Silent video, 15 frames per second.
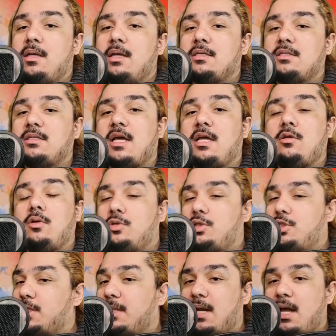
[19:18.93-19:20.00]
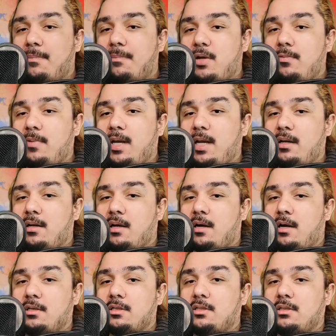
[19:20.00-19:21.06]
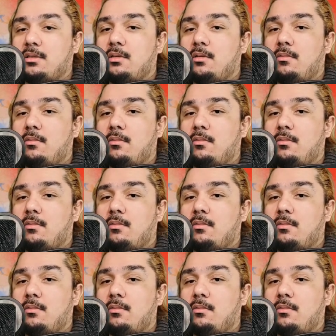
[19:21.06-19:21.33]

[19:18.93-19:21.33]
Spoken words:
is that you should not be reading cards.